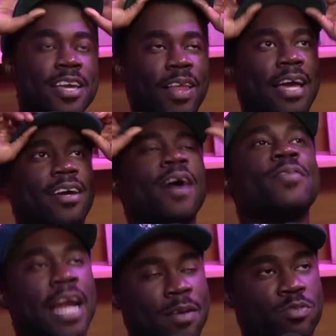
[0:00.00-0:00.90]
Even like, I
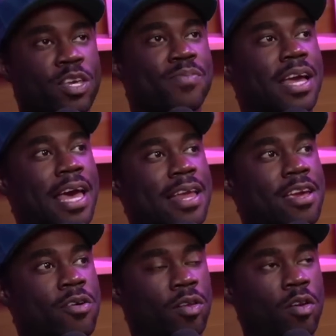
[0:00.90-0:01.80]
mean, I'm skipping ahead
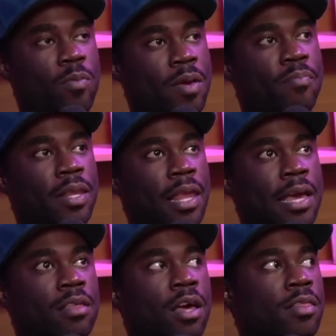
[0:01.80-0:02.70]
here a little bit, but
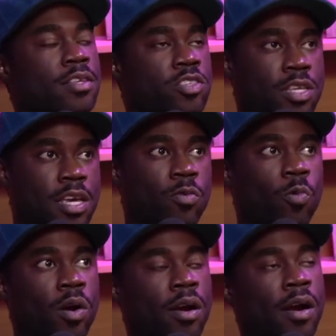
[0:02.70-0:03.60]
like the scene
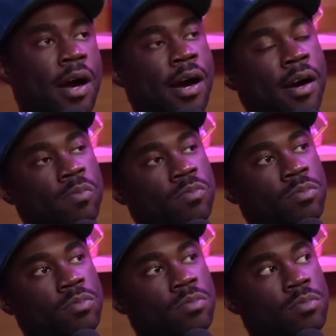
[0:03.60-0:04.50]
where
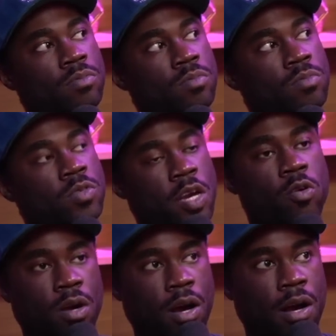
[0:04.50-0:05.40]

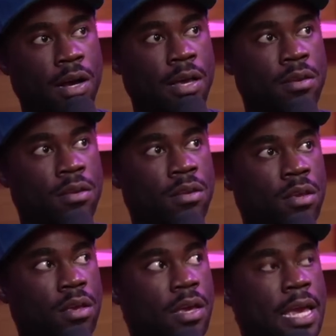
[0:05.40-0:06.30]
Sheko Khan
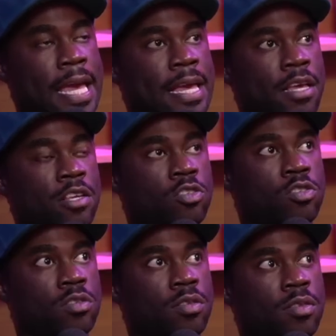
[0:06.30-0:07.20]

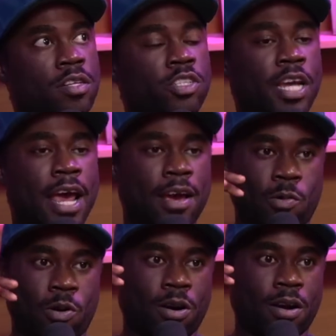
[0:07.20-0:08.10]
is the
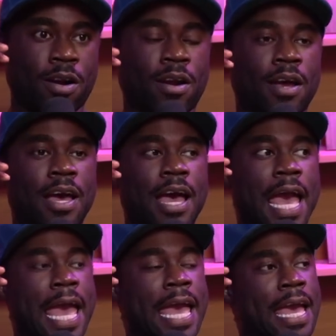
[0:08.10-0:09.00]
Jaguar
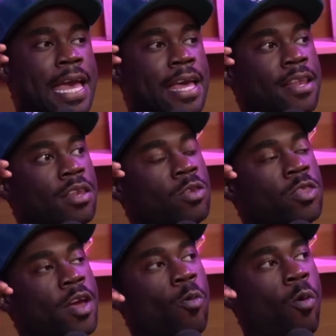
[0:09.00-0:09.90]
and
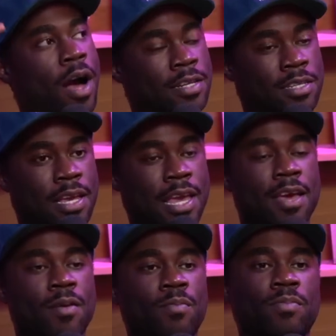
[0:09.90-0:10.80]
they're watching
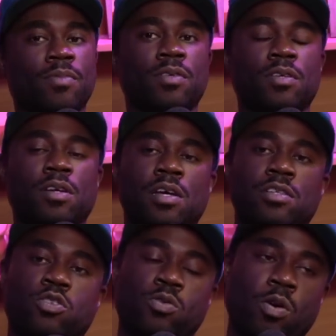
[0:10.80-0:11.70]
him
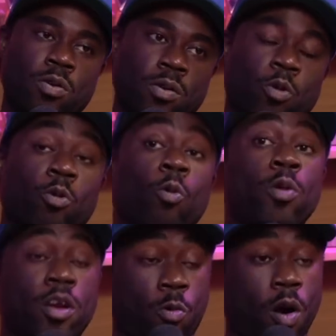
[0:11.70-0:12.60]

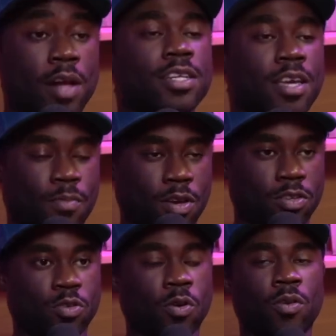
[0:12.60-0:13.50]
we're watching him
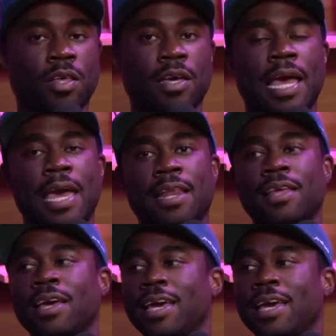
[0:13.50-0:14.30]
control it, and